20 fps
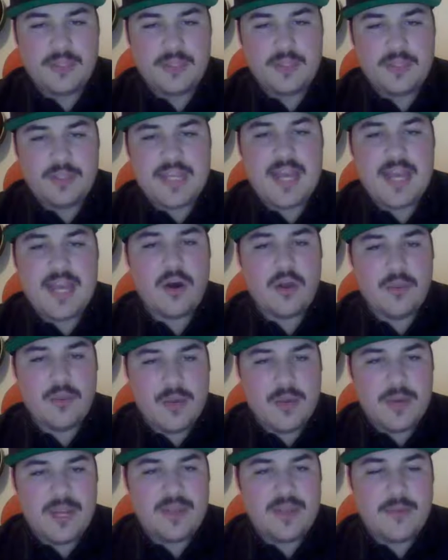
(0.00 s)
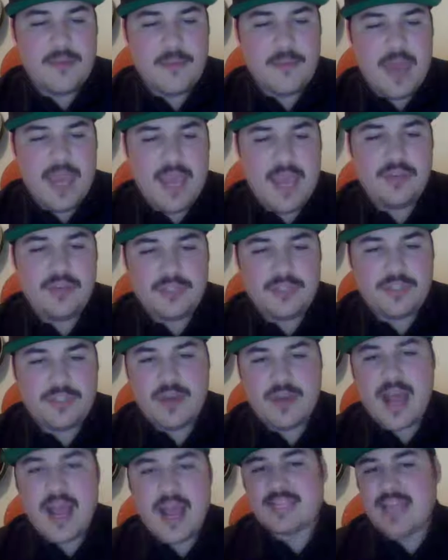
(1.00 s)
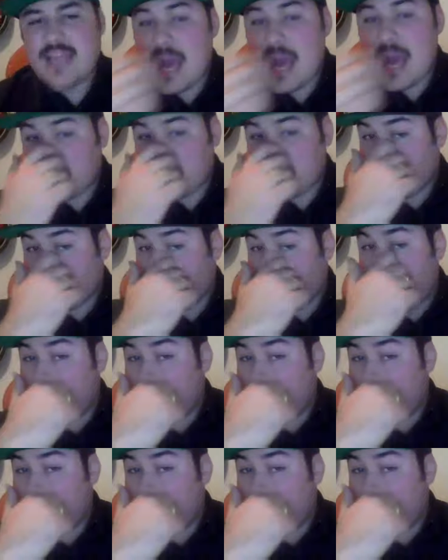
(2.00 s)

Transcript: you take all the money they made and you subtract taxes